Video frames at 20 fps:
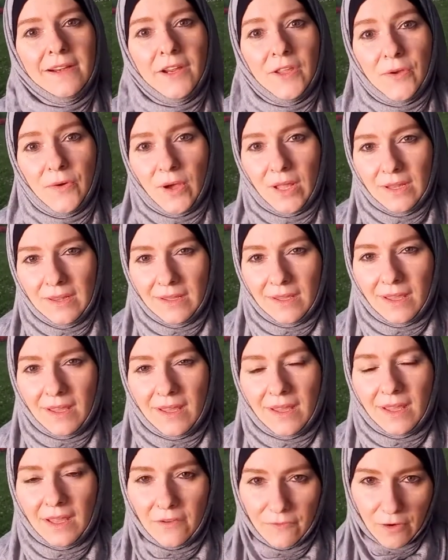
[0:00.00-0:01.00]
you
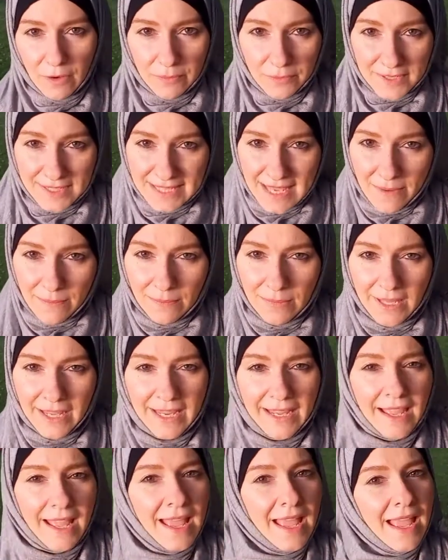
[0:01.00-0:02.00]
Allah from
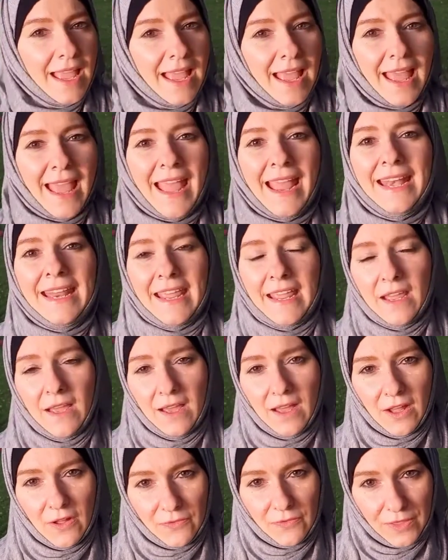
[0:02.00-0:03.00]
resembling any
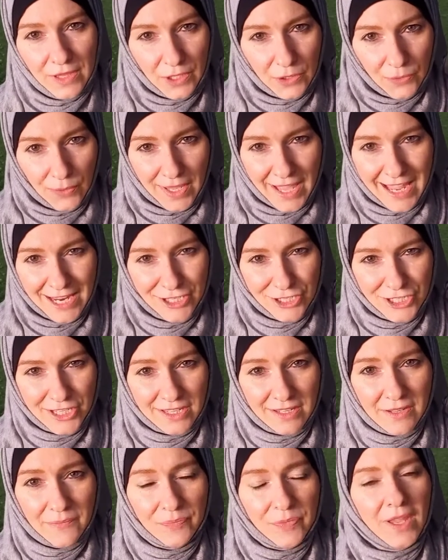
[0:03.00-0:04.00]
of the creation
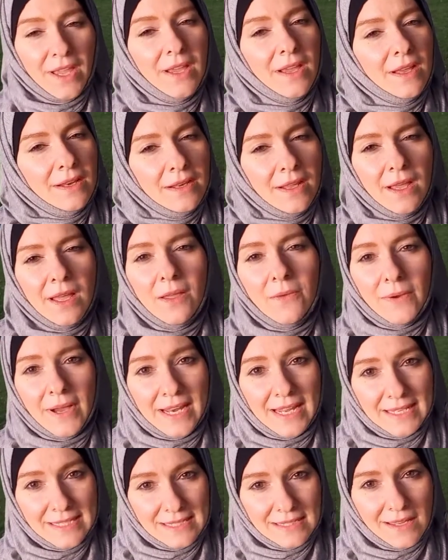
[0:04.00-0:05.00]
no
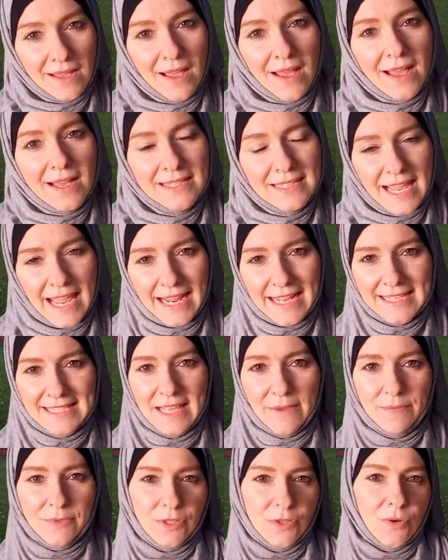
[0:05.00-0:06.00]
one is God
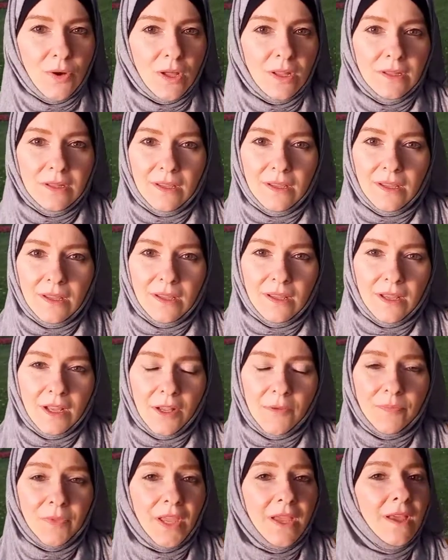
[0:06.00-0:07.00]
except you, Allah.
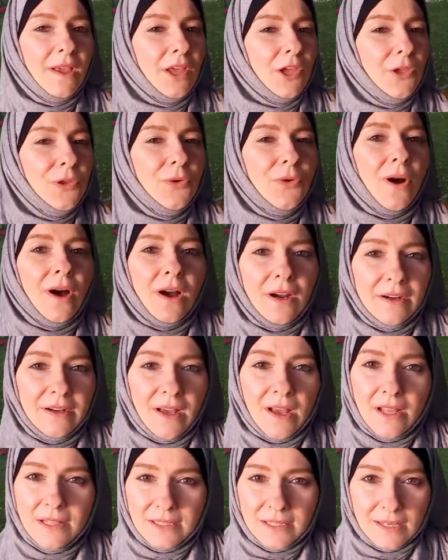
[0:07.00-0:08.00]
You are
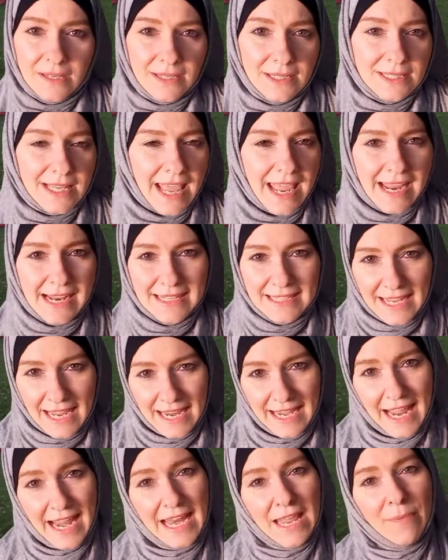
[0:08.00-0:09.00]
not contained
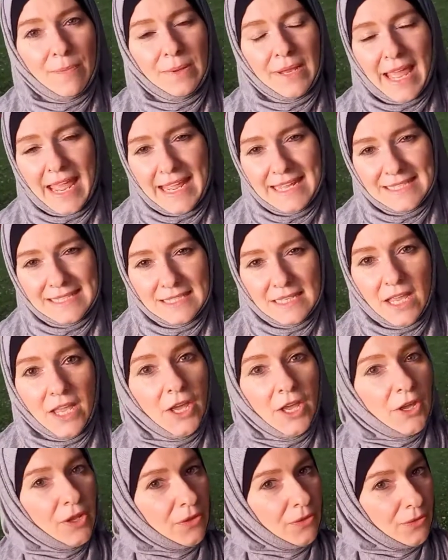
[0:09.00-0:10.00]
in any place.
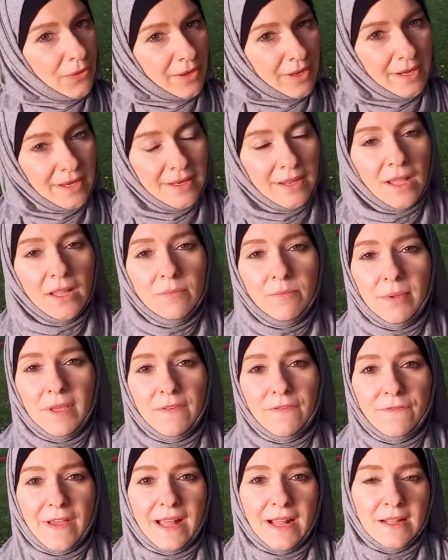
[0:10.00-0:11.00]
You cannot be
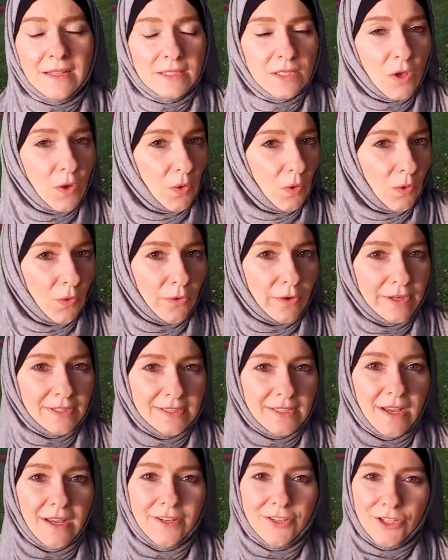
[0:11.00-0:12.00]
felt or
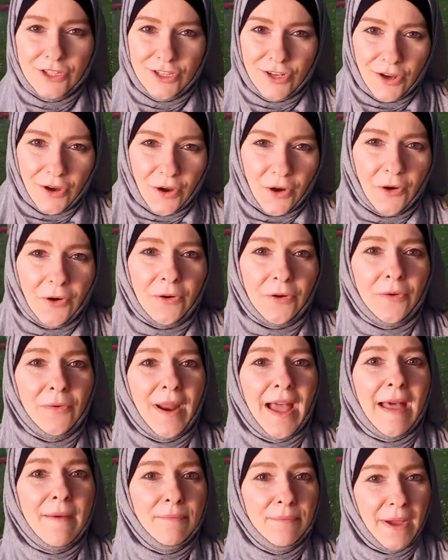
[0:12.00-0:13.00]
touched or
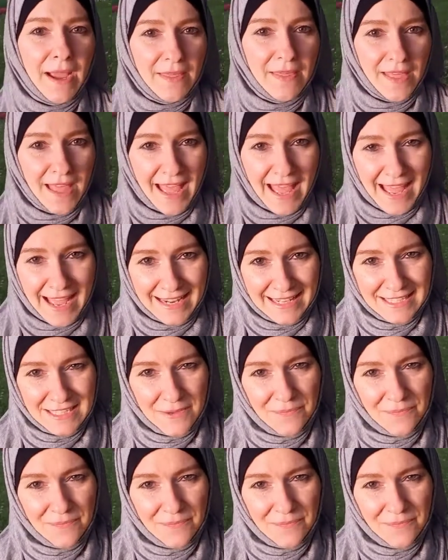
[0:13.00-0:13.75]
grabbed by the hand.